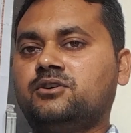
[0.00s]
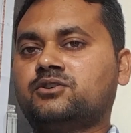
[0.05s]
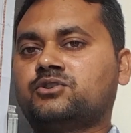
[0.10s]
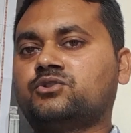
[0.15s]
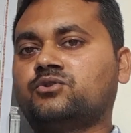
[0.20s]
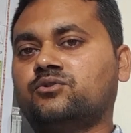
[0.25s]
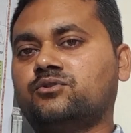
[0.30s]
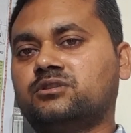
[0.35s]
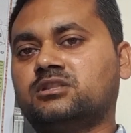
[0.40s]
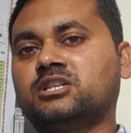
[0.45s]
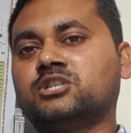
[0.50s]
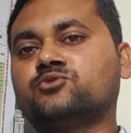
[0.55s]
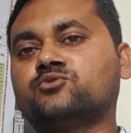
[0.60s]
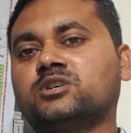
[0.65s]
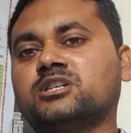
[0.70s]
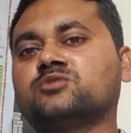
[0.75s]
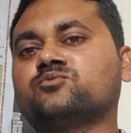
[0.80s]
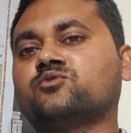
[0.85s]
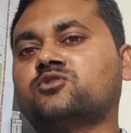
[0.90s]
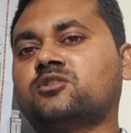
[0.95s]
So this
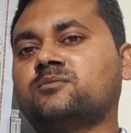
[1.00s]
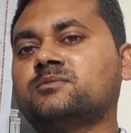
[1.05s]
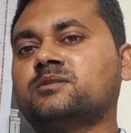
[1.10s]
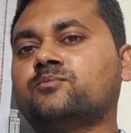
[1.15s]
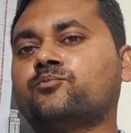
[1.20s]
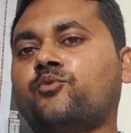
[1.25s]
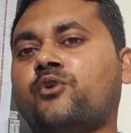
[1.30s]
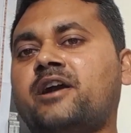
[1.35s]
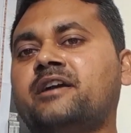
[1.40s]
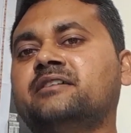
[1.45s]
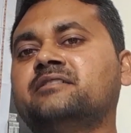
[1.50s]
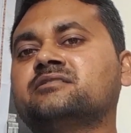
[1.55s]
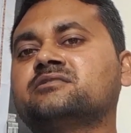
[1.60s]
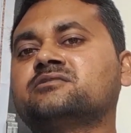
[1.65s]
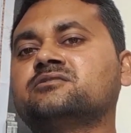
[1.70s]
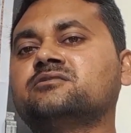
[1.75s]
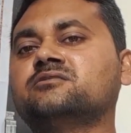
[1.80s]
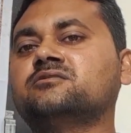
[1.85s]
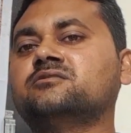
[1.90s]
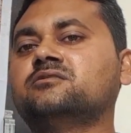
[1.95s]
was one of the points
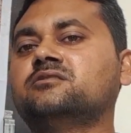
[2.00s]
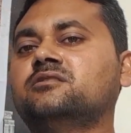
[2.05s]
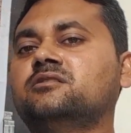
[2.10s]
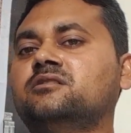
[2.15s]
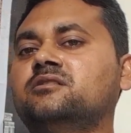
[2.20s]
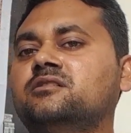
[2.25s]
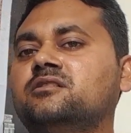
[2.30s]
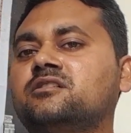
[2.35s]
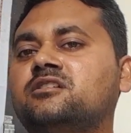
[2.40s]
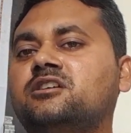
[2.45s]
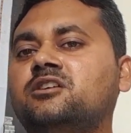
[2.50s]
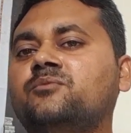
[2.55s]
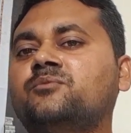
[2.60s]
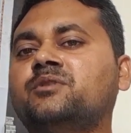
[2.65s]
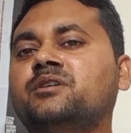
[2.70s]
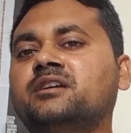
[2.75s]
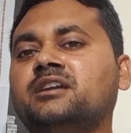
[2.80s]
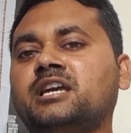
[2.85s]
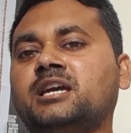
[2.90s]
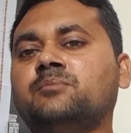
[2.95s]

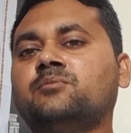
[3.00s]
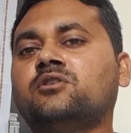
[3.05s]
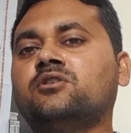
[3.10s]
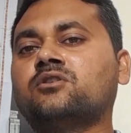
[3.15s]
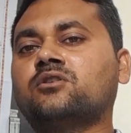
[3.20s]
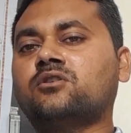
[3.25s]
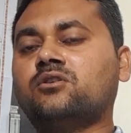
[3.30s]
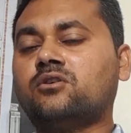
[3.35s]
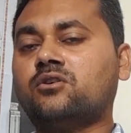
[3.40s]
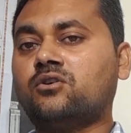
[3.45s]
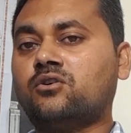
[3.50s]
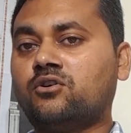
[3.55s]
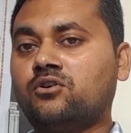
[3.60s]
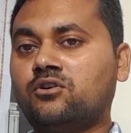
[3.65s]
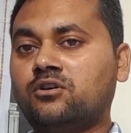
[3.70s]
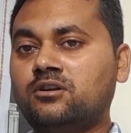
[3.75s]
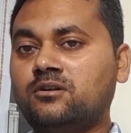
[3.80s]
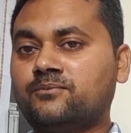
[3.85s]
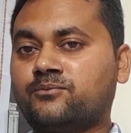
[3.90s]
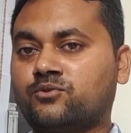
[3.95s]
given among
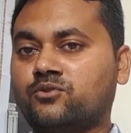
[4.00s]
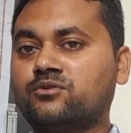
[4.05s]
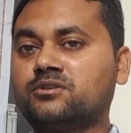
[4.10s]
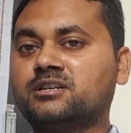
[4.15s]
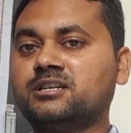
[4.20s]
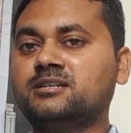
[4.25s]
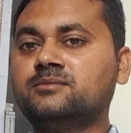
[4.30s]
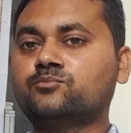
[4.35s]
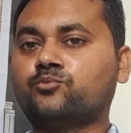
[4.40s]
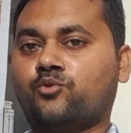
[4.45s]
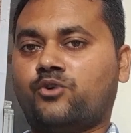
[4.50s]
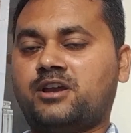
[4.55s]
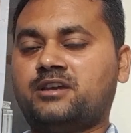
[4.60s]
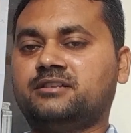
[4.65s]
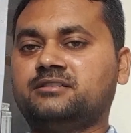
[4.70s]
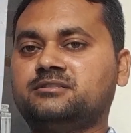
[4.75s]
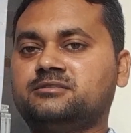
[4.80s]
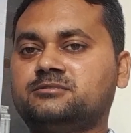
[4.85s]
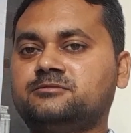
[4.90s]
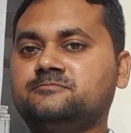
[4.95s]
all 14
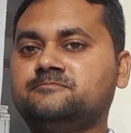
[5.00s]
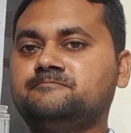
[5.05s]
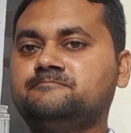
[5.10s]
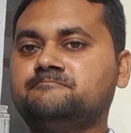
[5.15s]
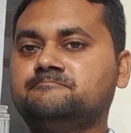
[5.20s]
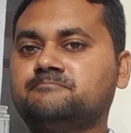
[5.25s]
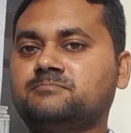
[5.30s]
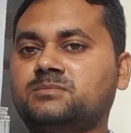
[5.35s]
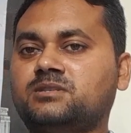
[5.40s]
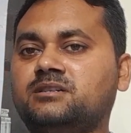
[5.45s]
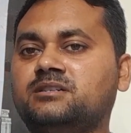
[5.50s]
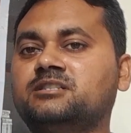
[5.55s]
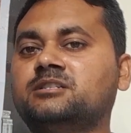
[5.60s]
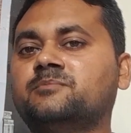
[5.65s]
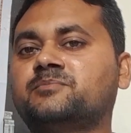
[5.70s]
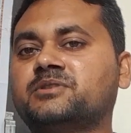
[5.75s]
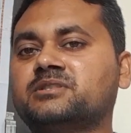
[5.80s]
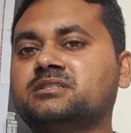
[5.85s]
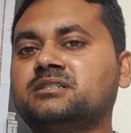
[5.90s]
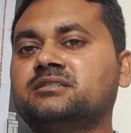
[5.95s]
points
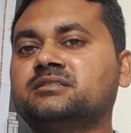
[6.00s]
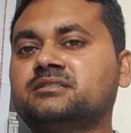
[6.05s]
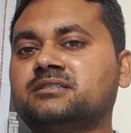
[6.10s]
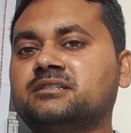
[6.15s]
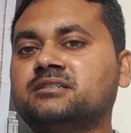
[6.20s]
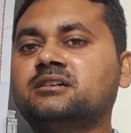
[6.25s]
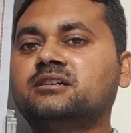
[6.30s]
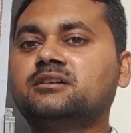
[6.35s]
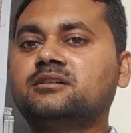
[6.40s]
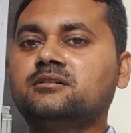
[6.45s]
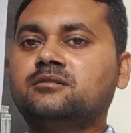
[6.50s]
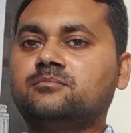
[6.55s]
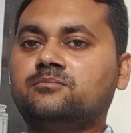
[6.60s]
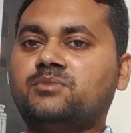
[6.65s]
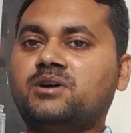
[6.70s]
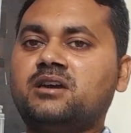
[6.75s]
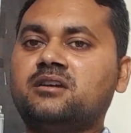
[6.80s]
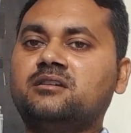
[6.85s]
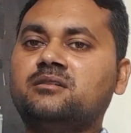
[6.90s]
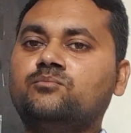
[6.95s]
represented
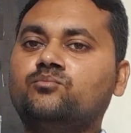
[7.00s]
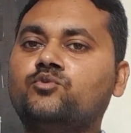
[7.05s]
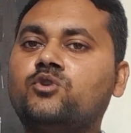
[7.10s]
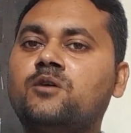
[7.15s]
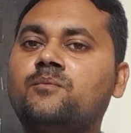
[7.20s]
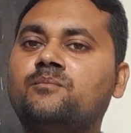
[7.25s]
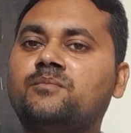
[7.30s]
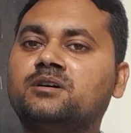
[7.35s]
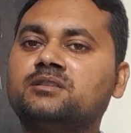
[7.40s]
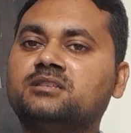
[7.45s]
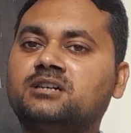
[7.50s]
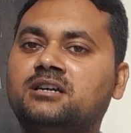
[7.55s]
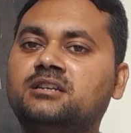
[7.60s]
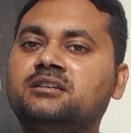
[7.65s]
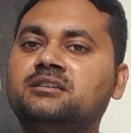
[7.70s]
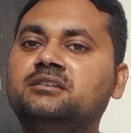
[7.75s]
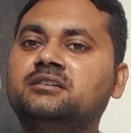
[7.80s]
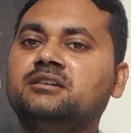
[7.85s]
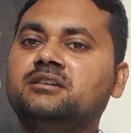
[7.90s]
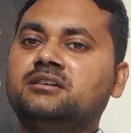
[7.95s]
by Muhammad
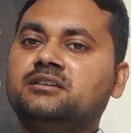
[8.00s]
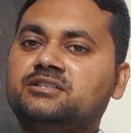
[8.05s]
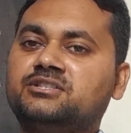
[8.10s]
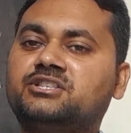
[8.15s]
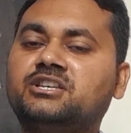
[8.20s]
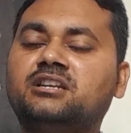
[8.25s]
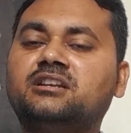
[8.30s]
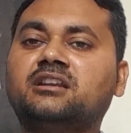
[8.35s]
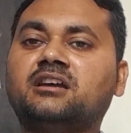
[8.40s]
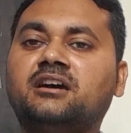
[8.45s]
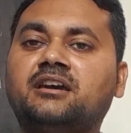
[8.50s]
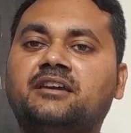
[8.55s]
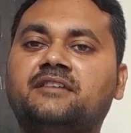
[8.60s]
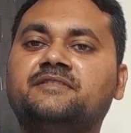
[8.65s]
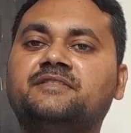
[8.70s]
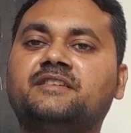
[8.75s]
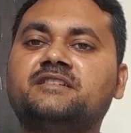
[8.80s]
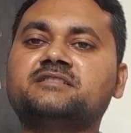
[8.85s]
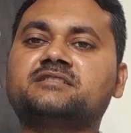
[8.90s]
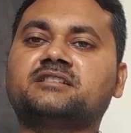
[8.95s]
Ali Jinnah
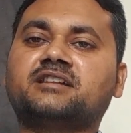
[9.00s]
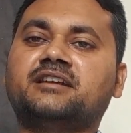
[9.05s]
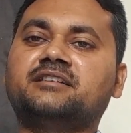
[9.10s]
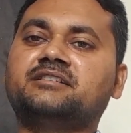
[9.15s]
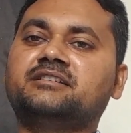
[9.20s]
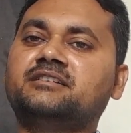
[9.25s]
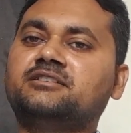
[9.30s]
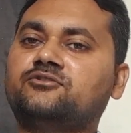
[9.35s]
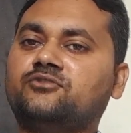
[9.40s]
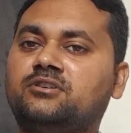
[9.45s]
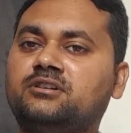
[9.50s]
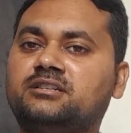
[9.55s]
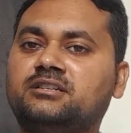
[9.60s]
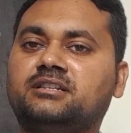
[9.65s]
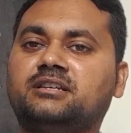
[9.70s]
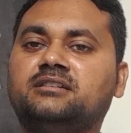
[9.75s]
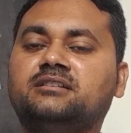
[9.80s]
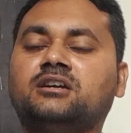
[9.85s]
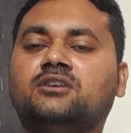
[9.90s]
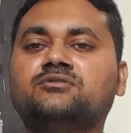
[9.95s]
in the year 1929.